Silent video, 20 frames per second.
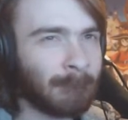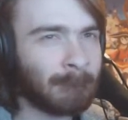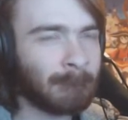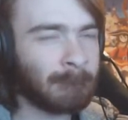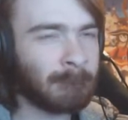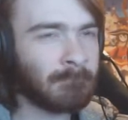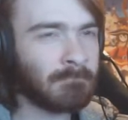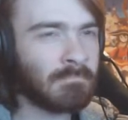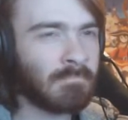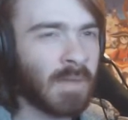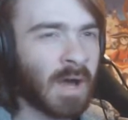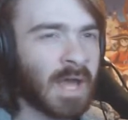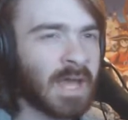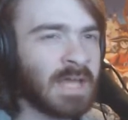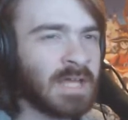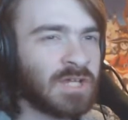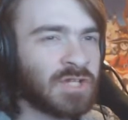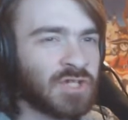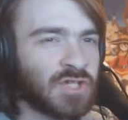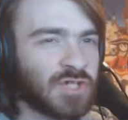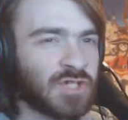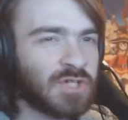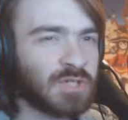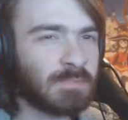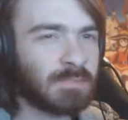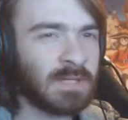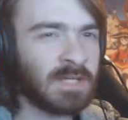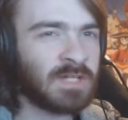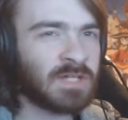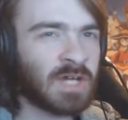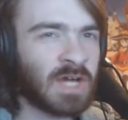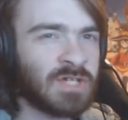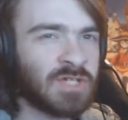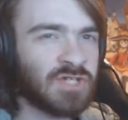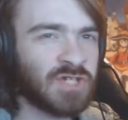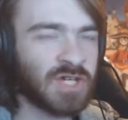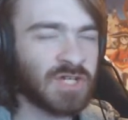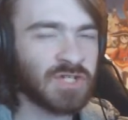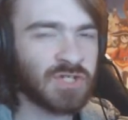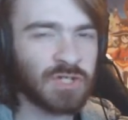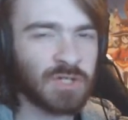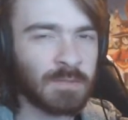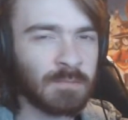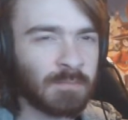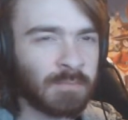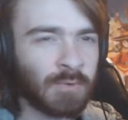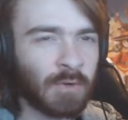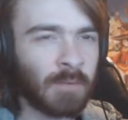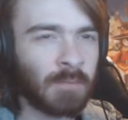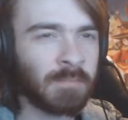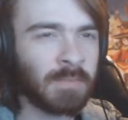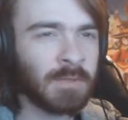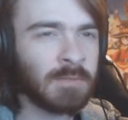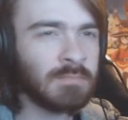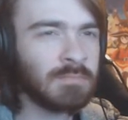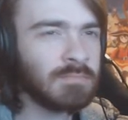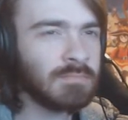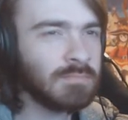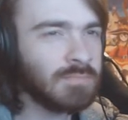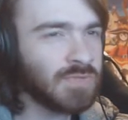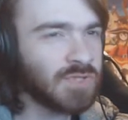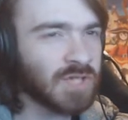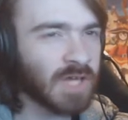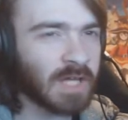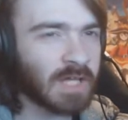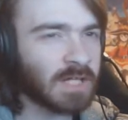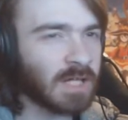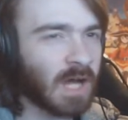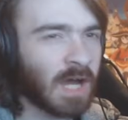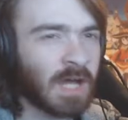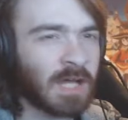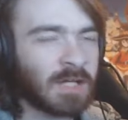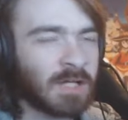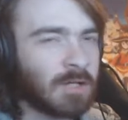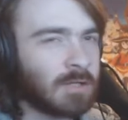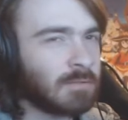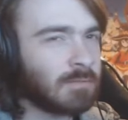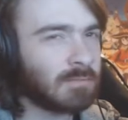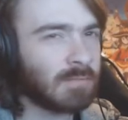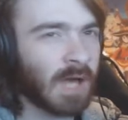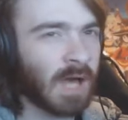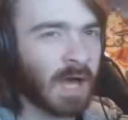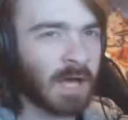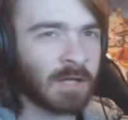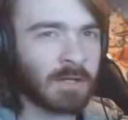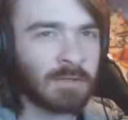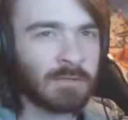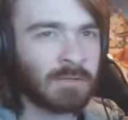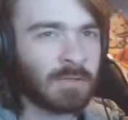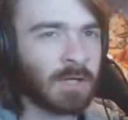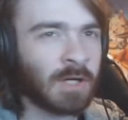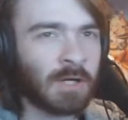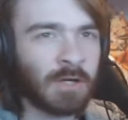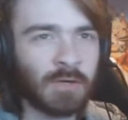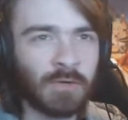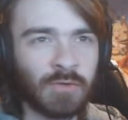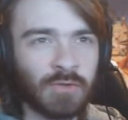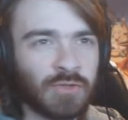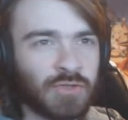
Might just be digestion problems. I, I don't I don't know.